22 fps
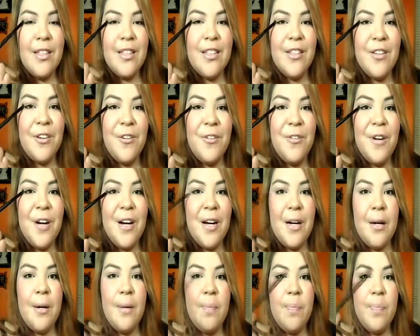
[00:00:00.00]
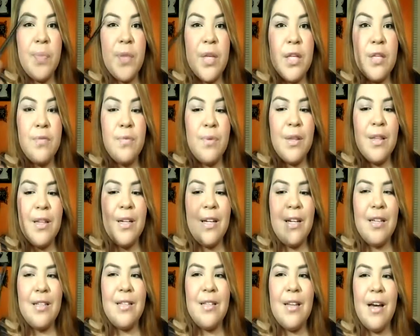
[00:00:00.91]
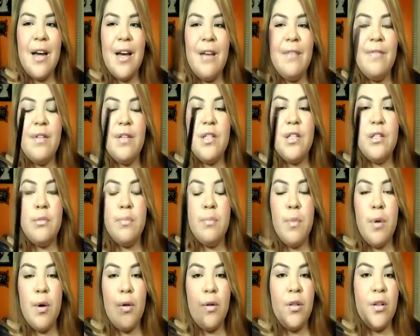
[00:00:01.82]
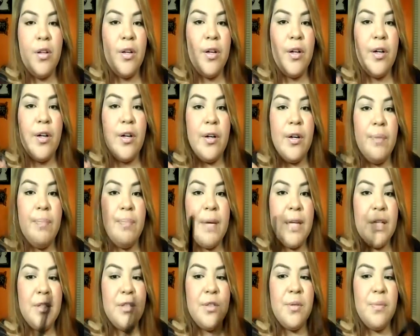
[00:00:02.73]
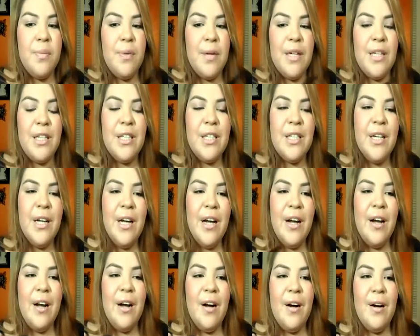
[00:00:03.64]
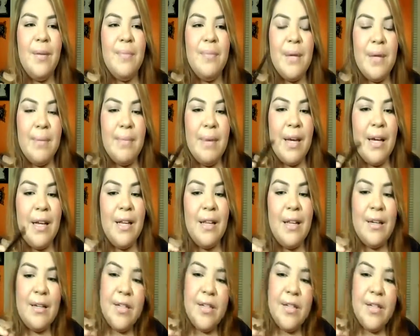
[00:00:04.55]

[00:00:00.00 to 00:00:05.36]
so it's really nice to have a smaller pencil brush in my